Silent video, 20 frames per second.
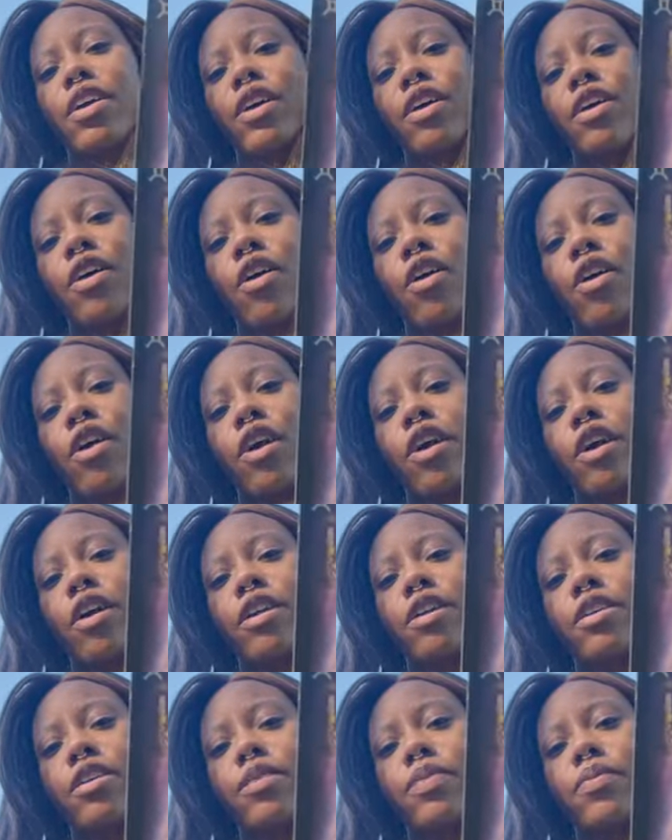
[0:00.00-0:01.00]

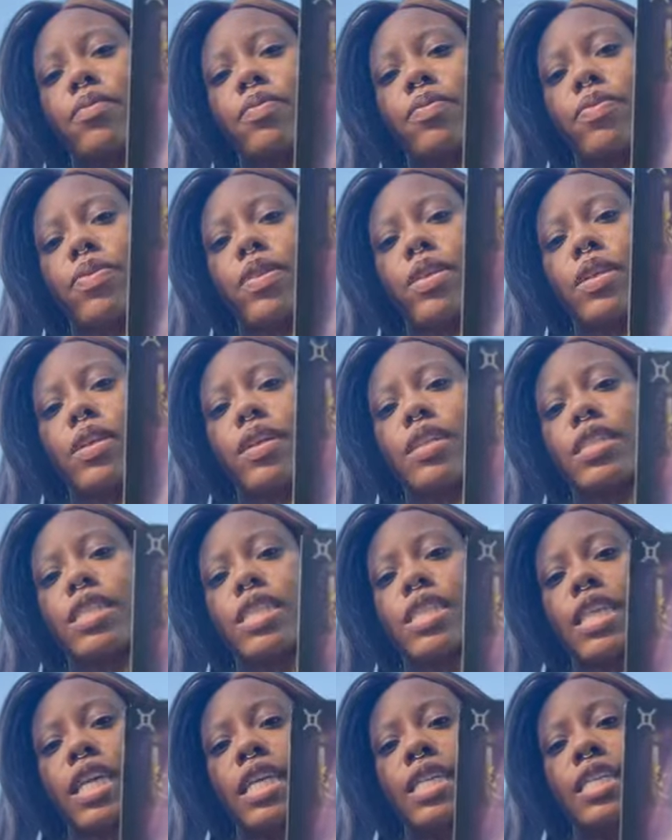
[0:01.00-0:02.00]
are
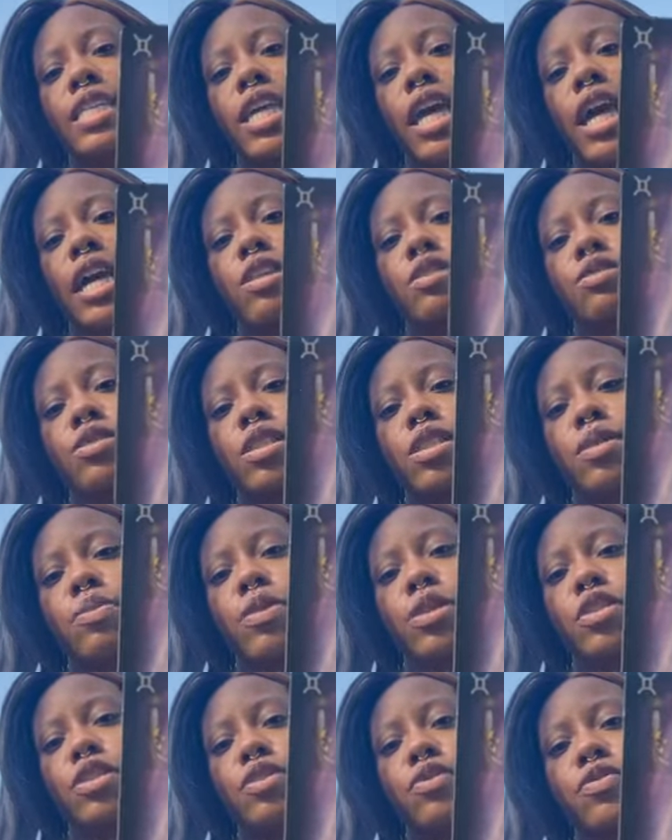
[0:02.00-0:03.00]
six candles in the
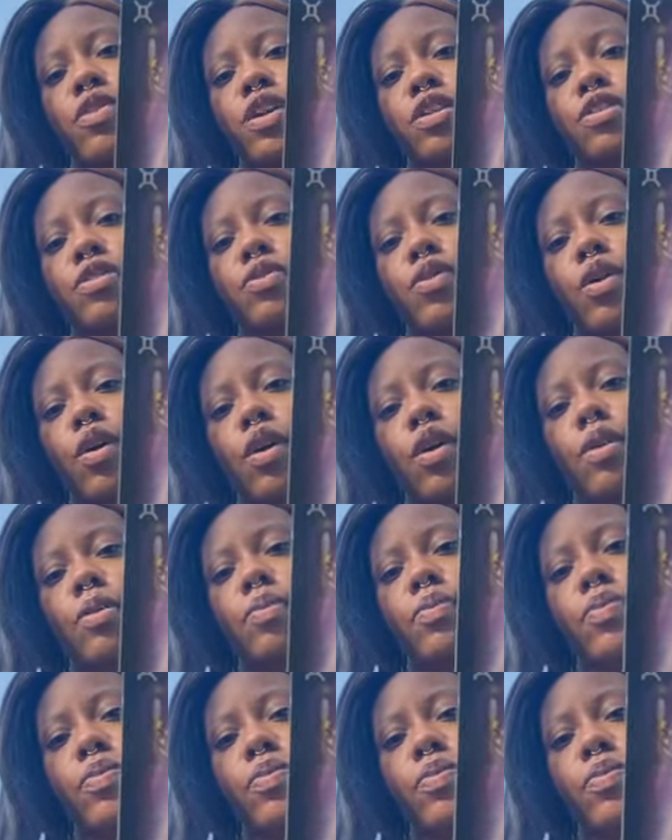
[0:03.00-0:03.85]
picture, first of all.